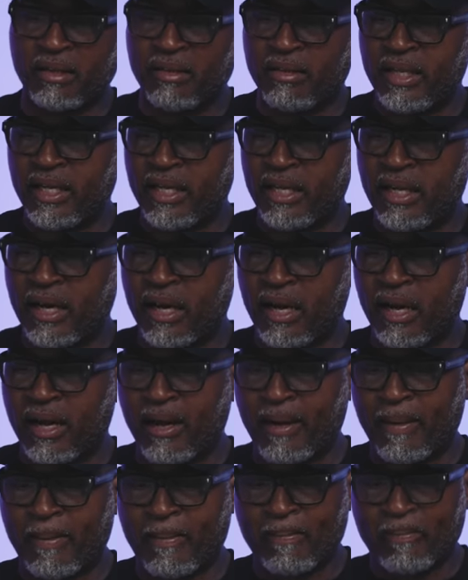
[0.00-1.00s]
The
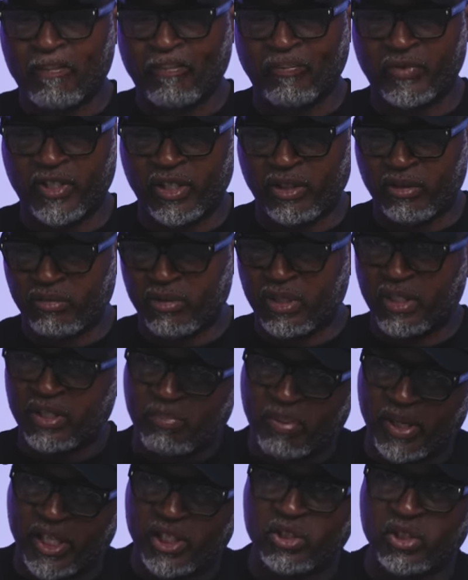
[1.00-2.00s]
uh, the the
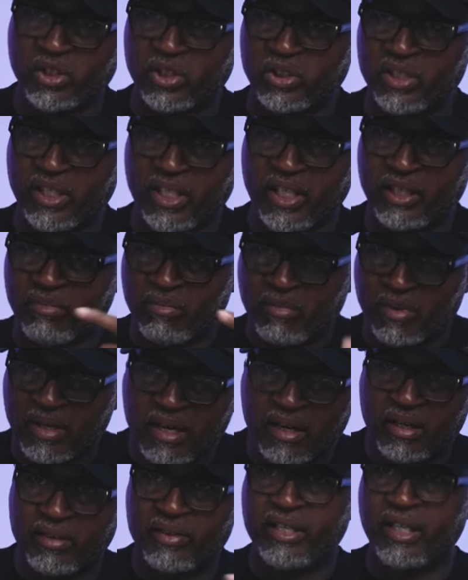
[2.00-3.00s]
pictures, it
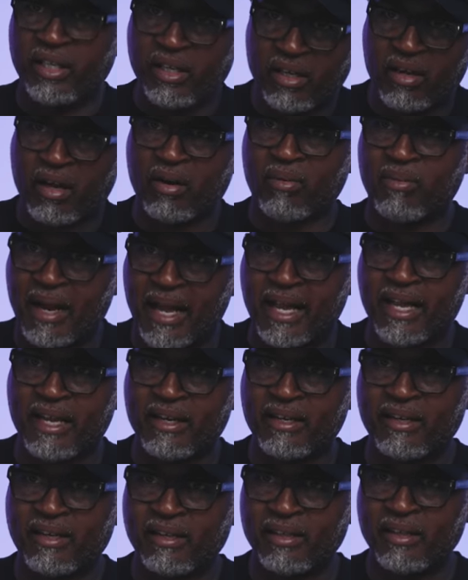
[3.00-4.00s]
did it all right.